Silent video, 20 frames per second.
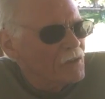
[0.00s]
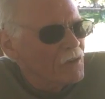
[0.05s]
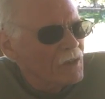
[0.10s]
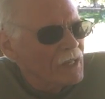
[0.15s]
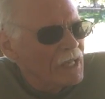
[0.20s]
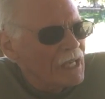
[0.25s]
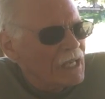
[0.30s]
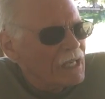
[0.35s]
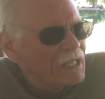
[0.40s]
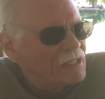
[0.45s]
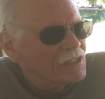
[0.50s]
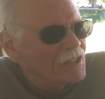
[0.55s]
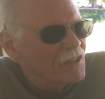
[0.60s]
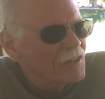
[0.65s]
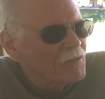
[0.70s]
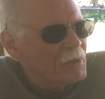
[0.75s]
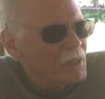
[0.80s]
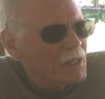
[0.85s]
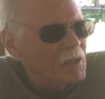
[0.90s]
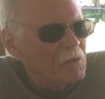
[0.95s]
and all that kind of stuff,
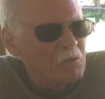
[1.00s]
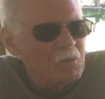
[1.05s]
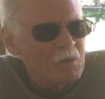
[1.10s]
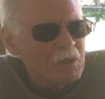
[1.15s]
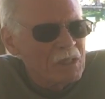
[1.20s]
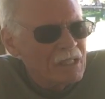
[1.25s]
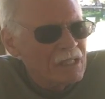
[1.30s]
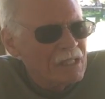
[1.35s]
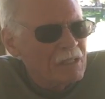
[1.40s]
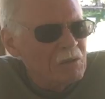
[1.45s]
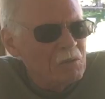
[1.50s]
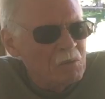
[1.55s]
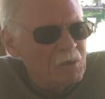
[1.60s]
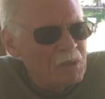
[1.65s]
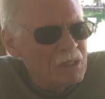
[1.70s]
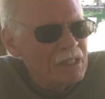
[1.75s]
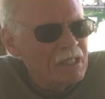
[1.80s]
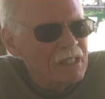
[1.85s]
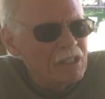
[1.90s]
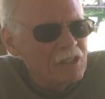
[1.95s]
but I really,
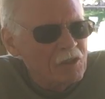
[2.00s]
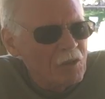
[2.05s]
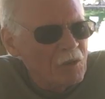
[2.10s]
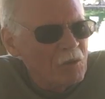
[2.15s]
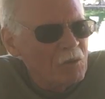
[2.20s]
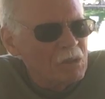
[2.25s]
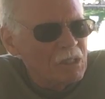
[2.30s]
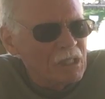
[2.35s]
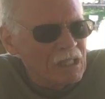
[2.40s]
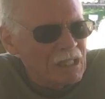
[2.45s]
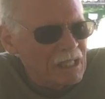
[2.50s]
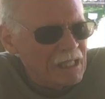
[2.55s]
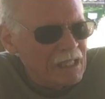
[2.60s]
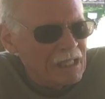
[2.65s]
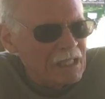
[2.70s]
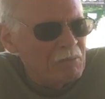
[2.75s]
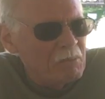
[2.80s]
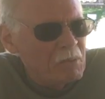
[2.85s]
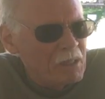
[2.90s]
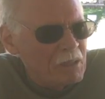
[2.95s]
really don't
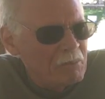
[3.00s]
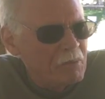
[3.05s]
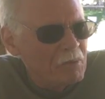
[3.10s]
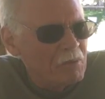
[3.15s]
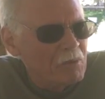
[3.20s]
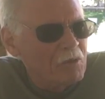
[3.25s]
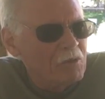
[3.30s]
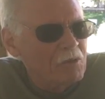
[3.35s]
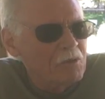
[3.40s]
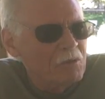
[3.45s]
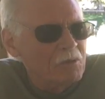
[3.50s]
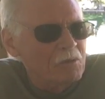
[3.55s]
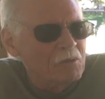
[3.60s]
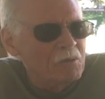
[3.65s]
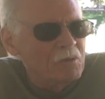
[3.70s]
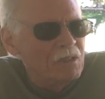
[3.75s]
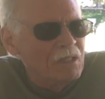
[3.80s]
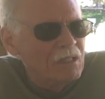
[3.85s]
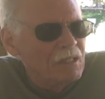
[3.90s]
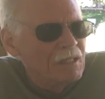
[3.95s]
like people who
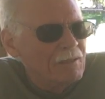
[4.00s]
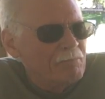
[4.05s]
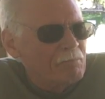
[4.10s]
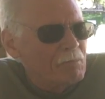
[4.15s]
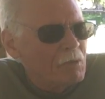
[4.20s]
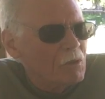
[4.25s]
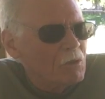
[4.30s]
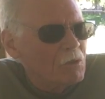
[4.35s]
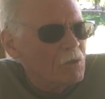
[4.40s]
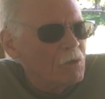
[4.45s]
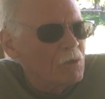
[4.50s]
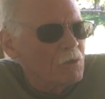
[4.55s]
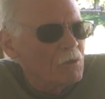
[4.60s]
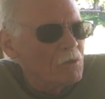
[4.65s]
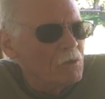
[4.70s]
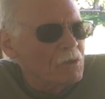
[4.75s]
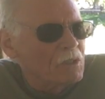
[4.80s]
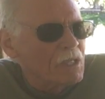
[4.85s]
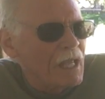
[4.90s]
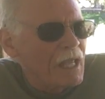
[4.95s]

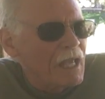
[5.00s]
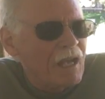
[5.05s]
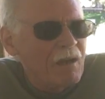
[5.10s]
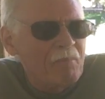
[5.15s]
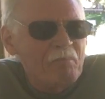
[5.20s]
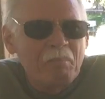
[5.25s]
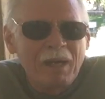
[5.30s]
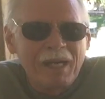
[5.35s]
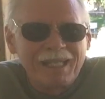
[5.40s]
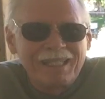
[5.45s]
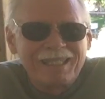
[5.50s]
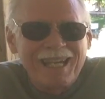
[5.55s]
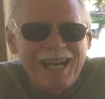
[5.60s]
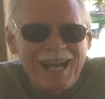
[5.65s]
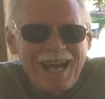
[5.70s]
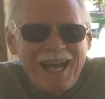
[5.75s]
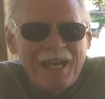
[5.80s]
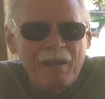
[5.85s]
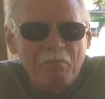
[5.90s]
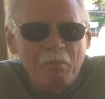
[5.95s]
take up my
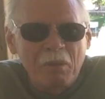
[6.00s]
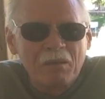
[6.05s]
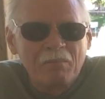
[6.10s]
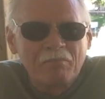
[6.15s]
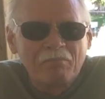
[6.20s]
time